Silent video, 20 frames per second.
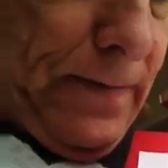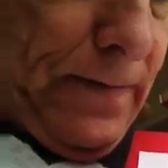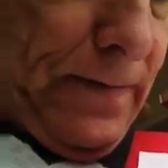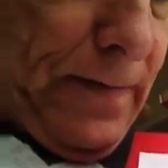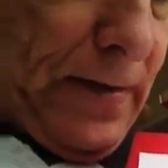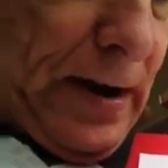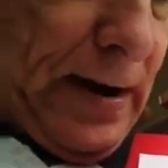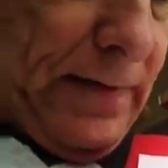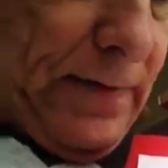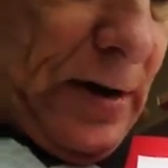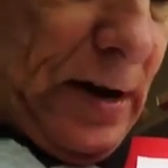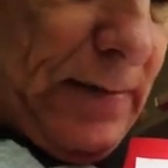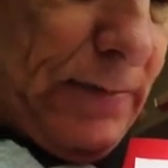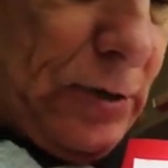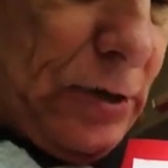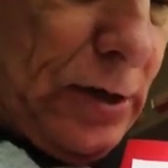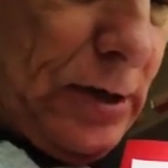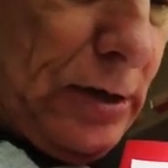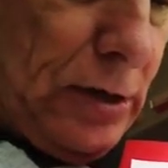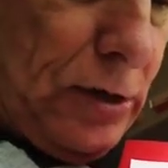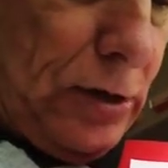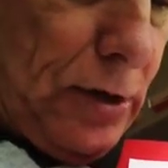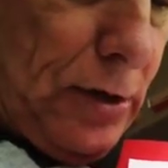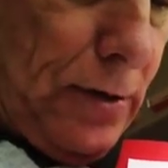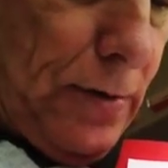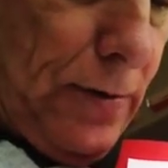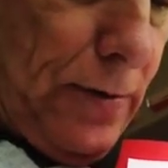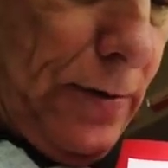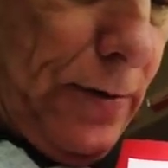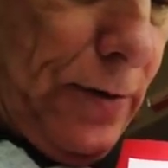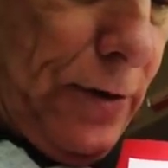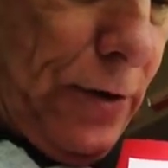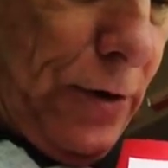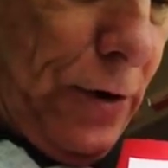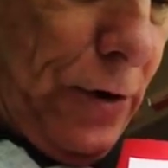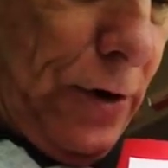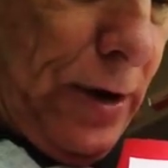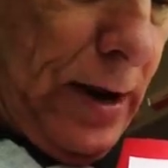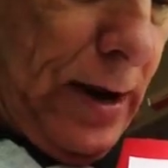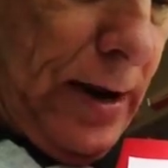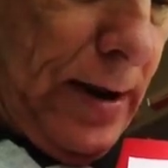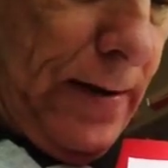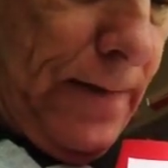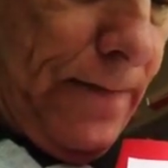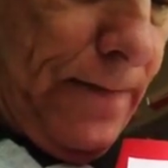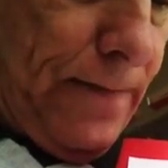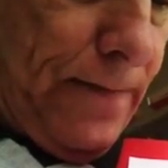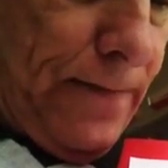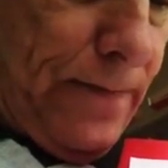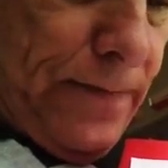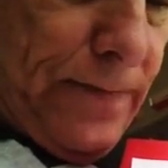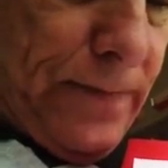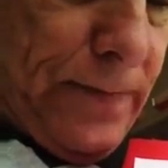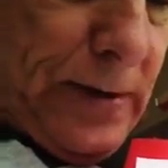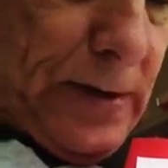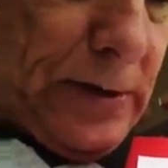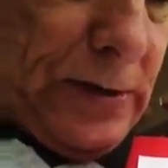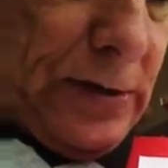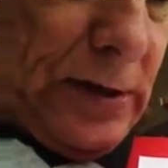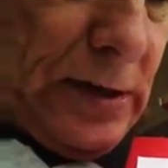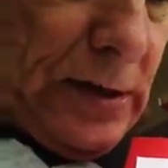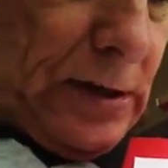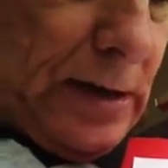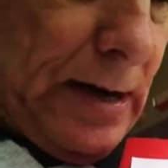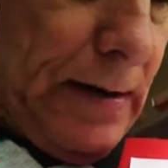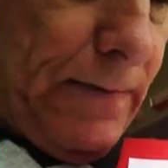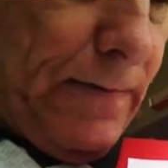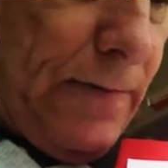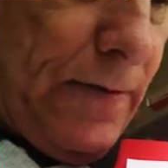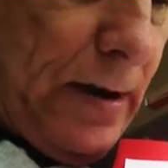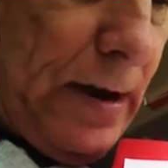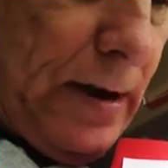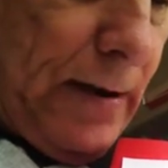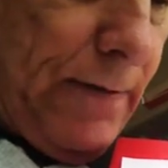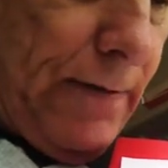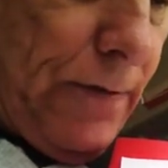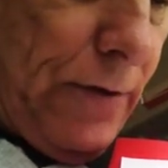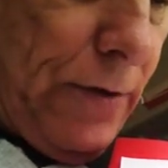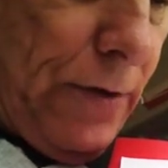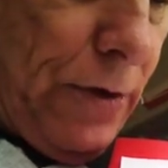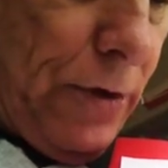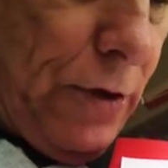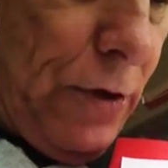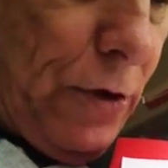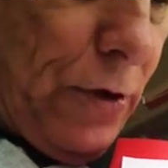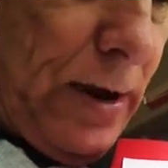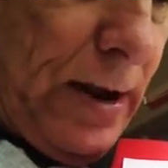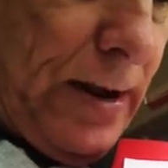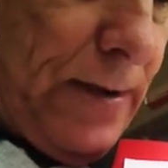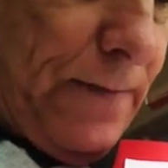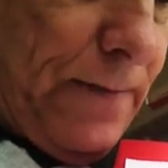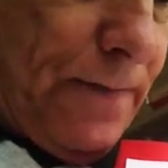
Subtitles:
5 times 6, 30. 6 times 5, 30.